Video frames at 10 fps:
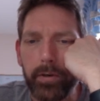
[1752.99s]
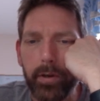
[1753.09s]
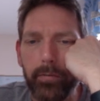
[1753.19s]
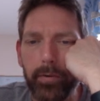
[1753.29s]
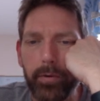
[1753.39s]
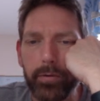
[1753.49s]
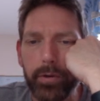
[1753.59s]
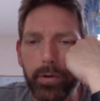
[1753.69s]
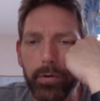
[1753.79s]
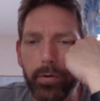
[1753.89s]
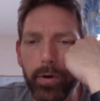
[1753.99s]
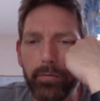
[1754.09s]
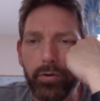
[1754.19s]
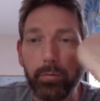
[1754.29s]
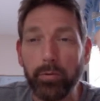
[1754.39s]
for those of you who have
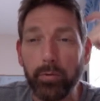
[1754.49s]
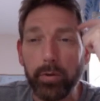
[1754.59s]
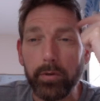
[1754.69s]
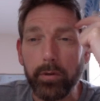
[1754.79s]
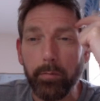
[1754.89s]
trouble doing this in your